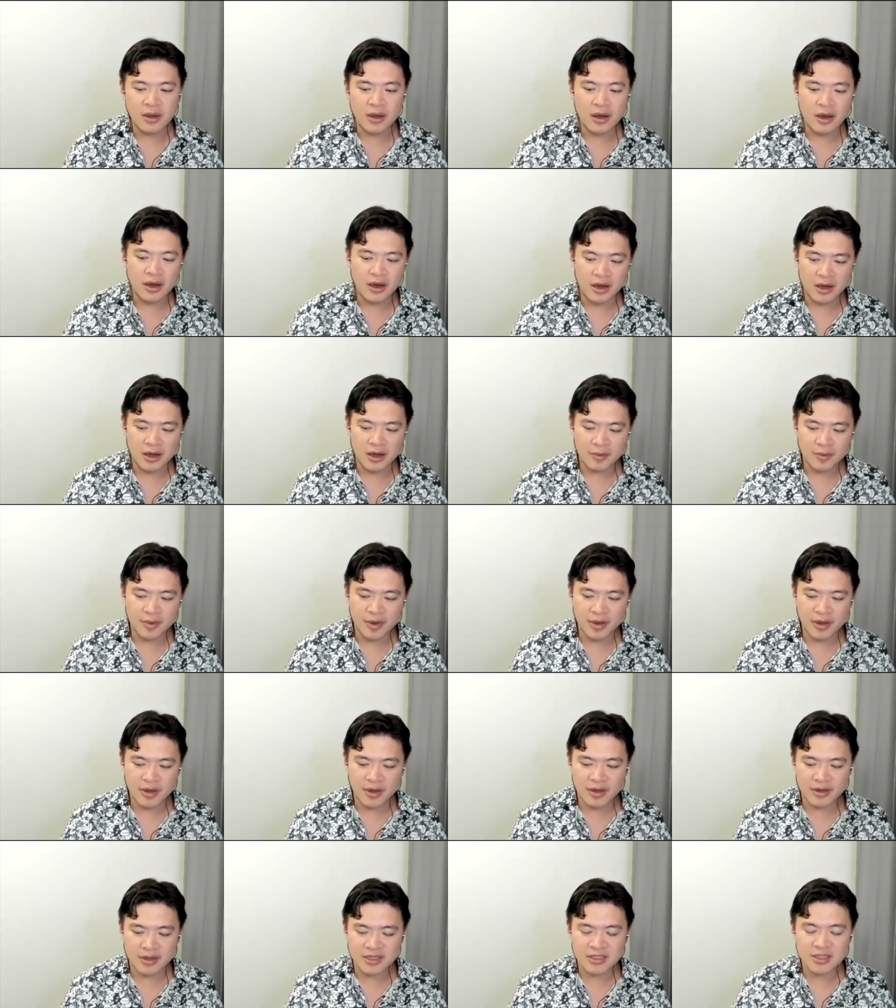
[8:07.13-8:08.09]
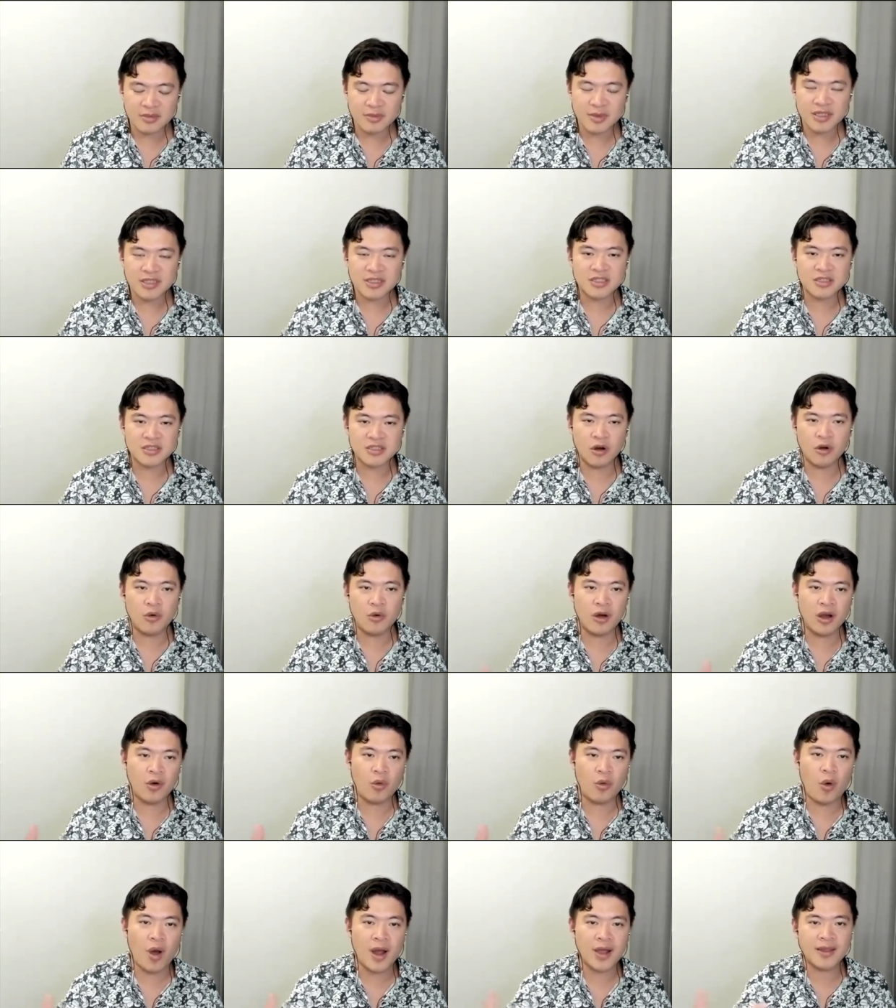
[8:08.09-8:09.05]
Uh, it doesn't mean just, oh, a
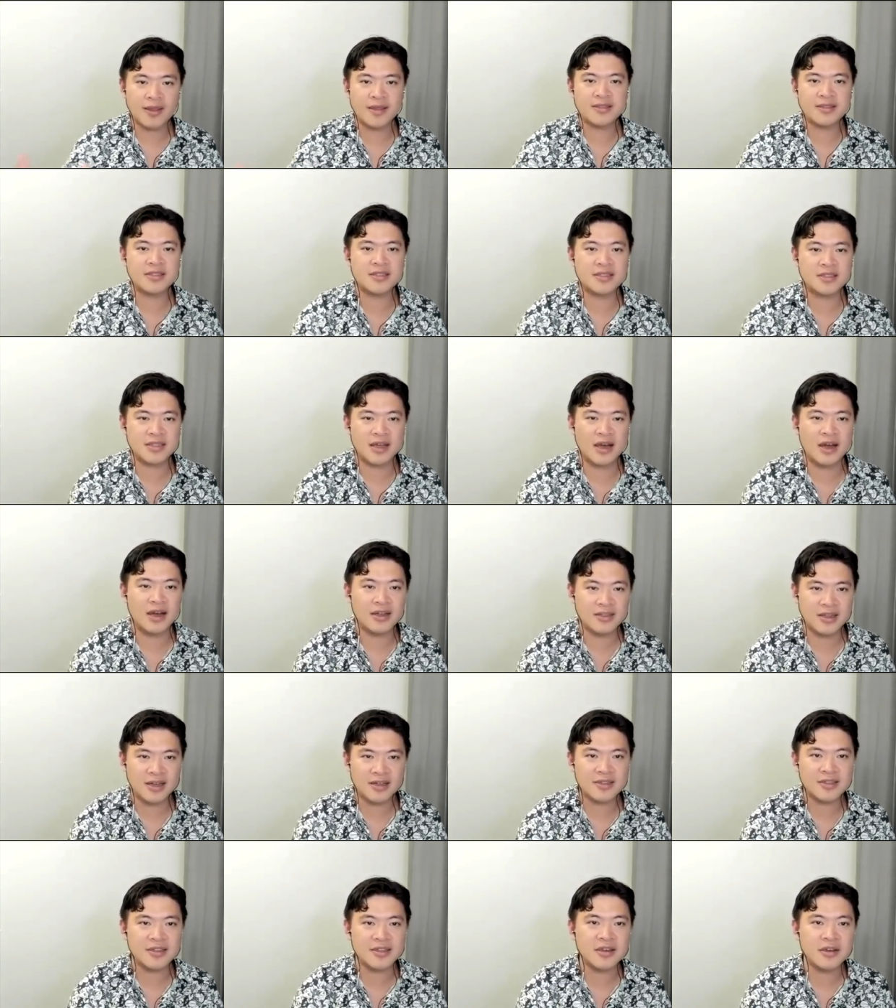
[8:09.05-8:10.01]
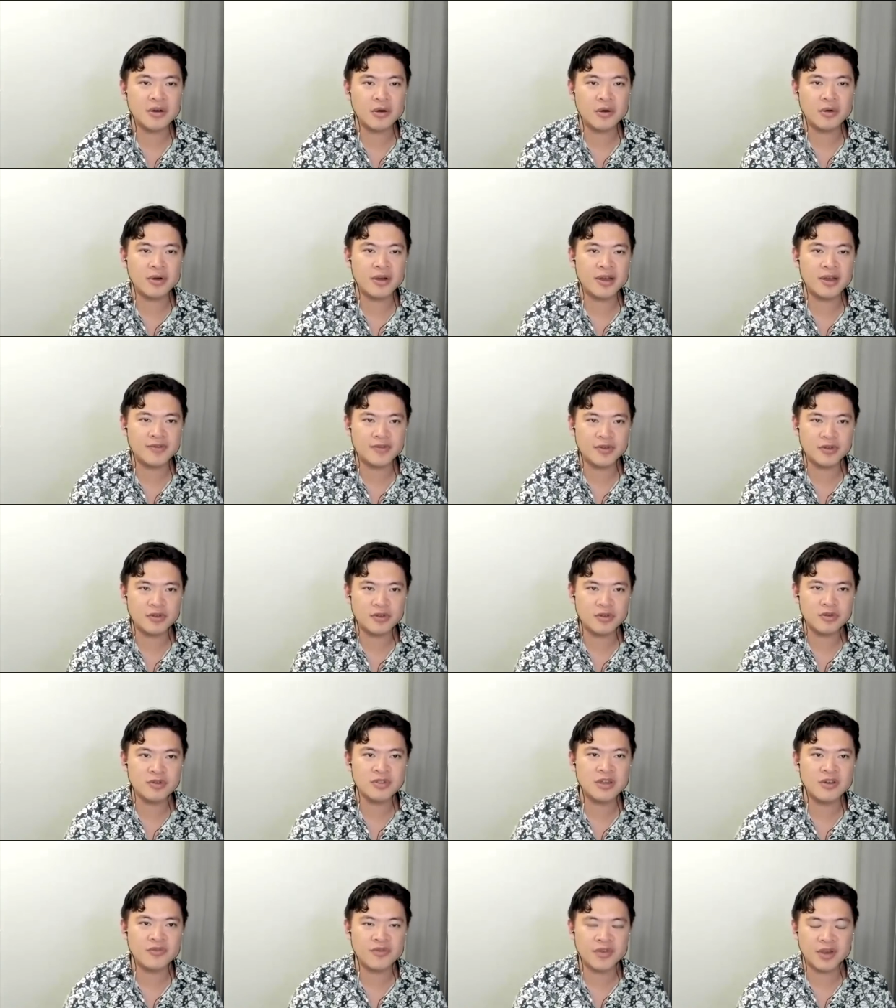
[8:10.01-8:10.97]
whitelist is a done deal. If you do
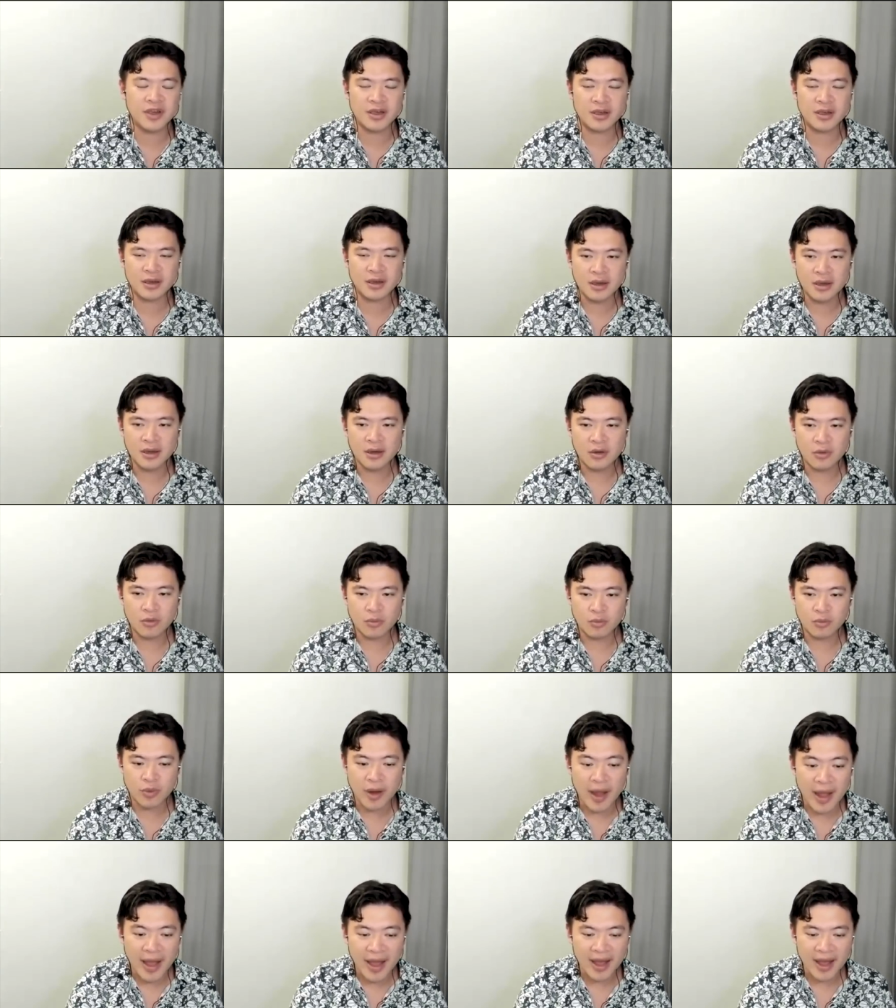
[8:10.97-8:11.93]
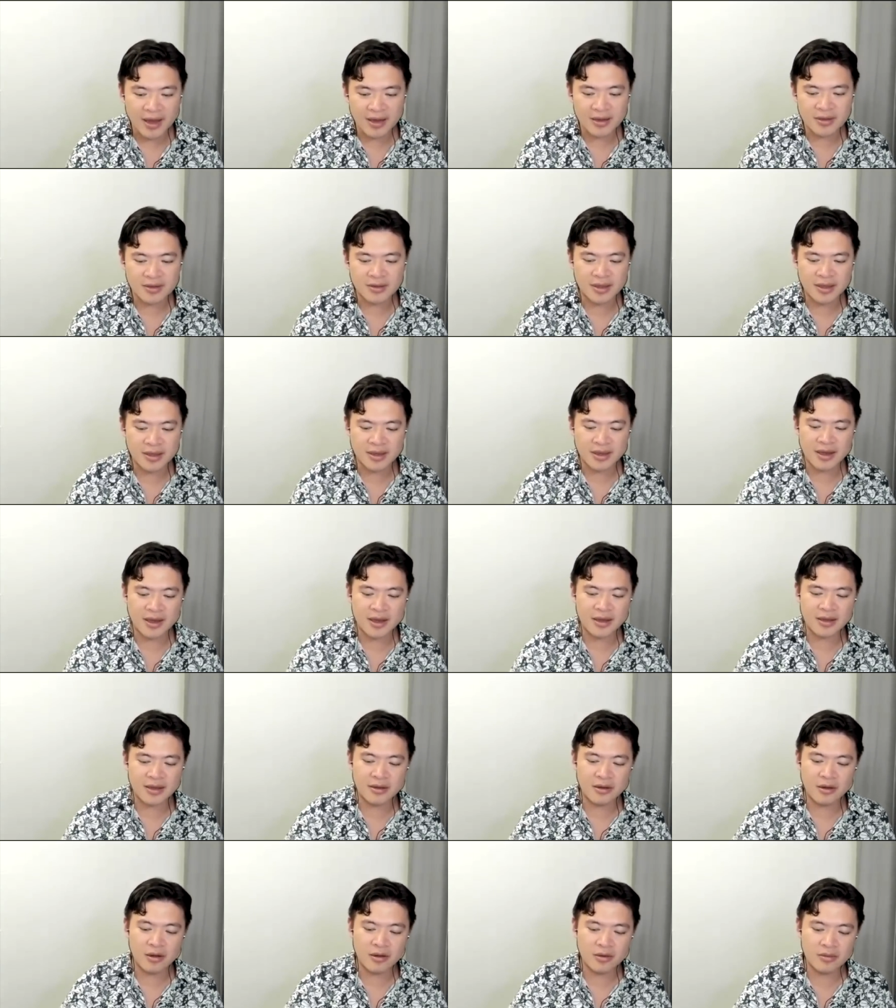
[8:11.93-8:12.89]
something bad, they
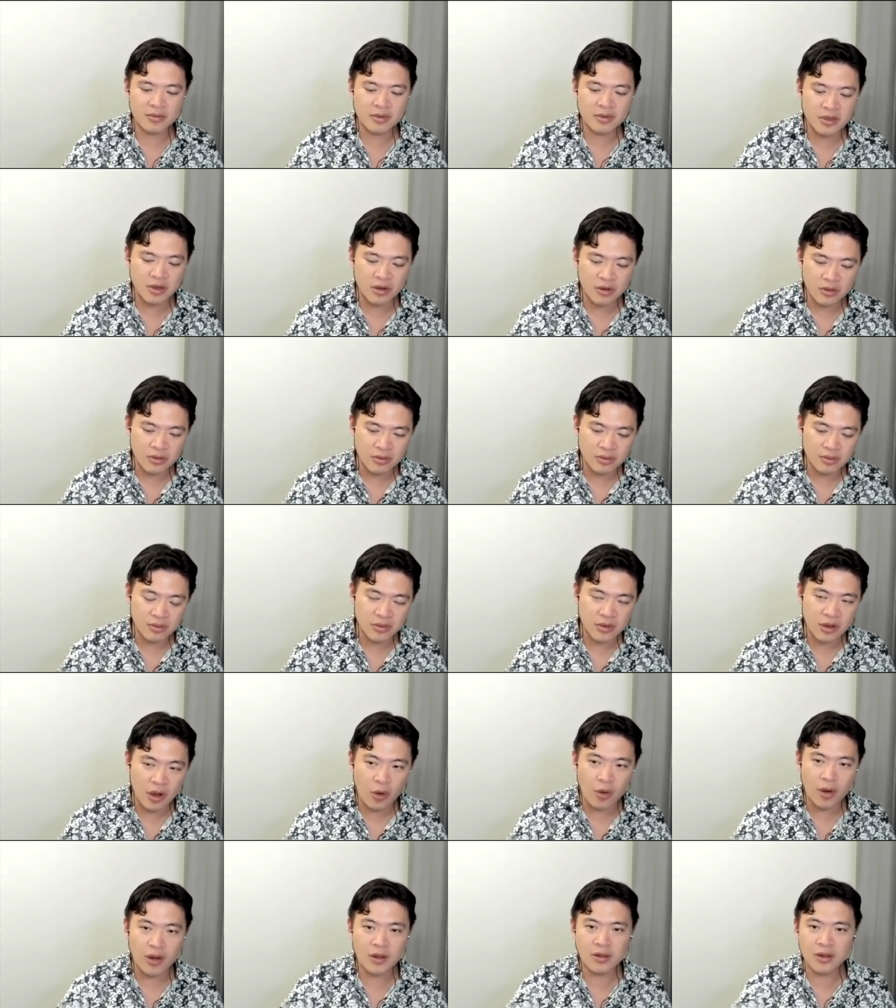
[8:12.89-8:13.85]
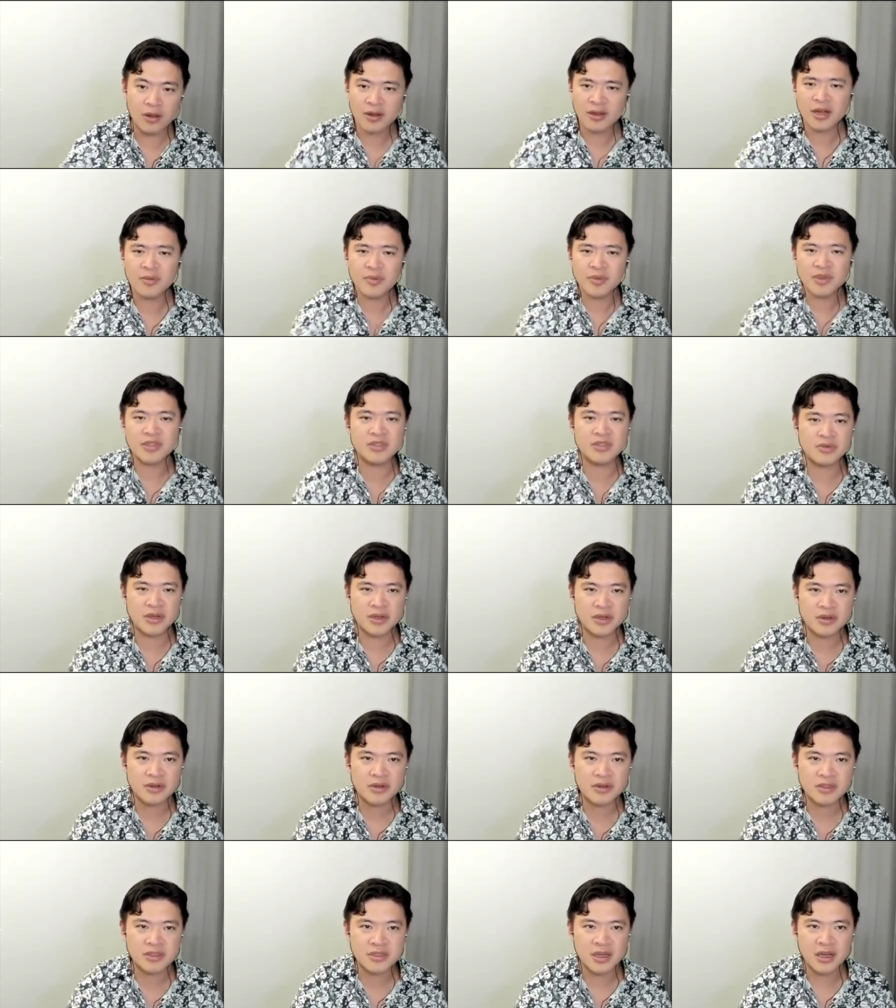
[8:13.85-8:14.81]
can, you know, go and look up these
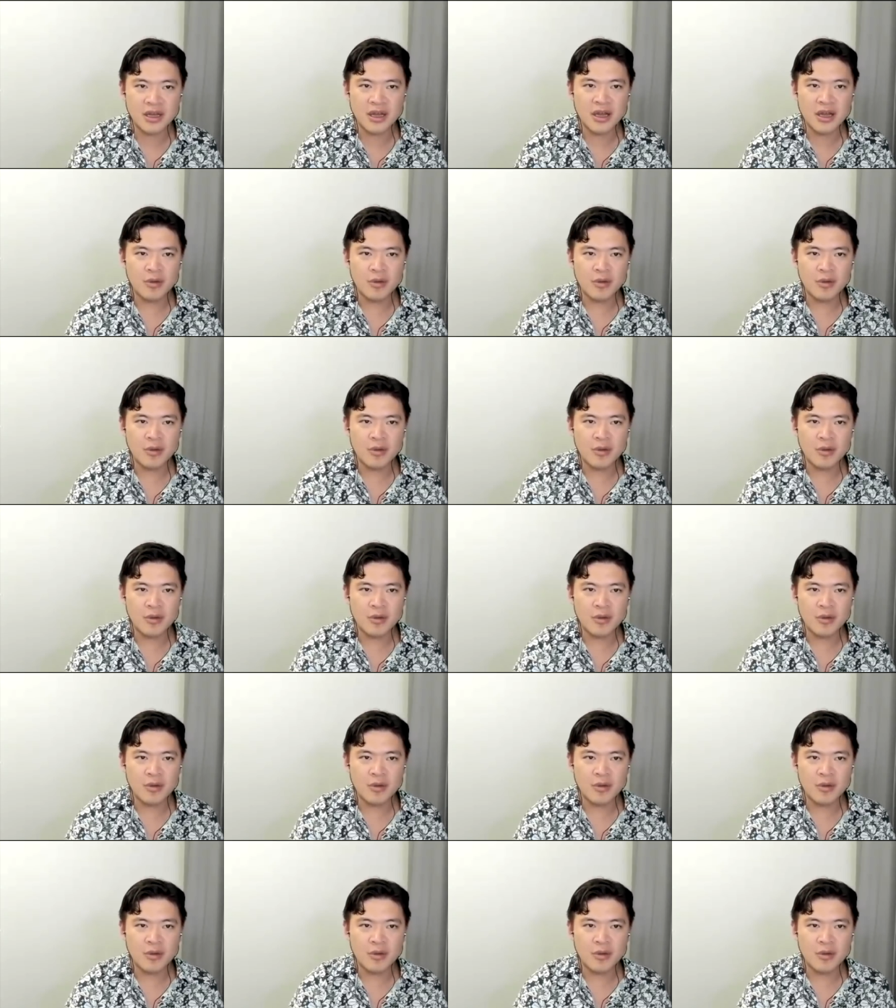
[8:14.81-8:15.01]
records.